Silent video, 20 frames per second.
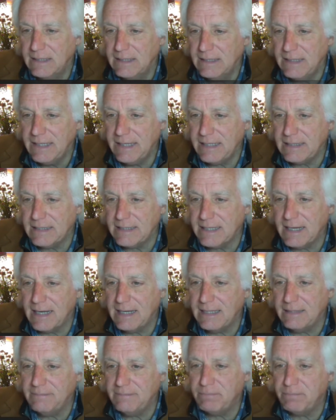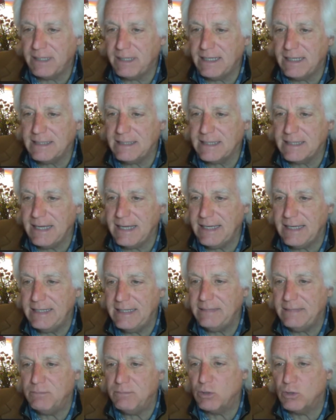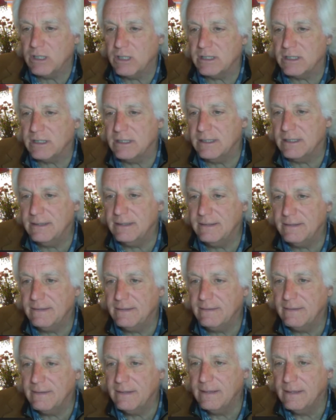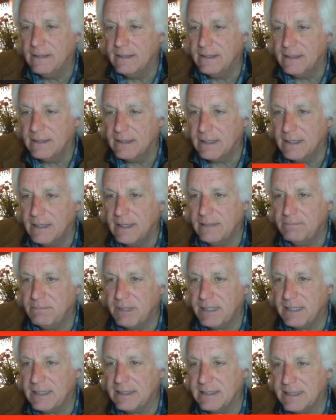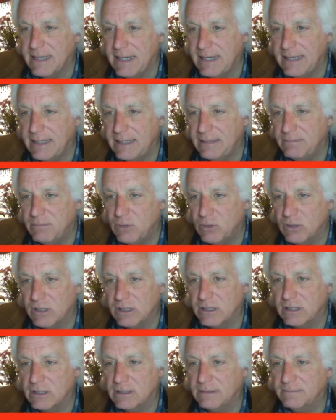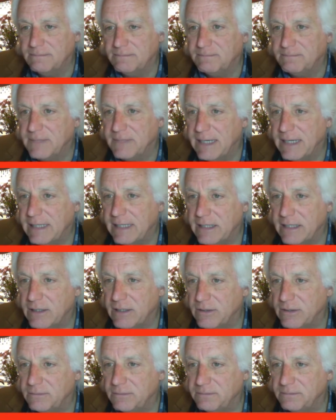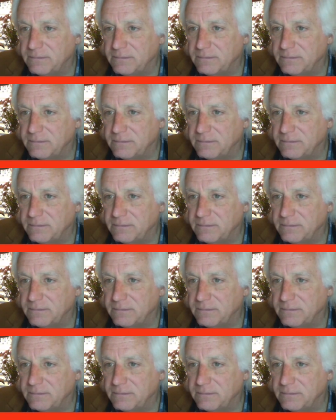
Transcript: Yes, God bless Candy Morton. God bless Candy Morton. Thank you.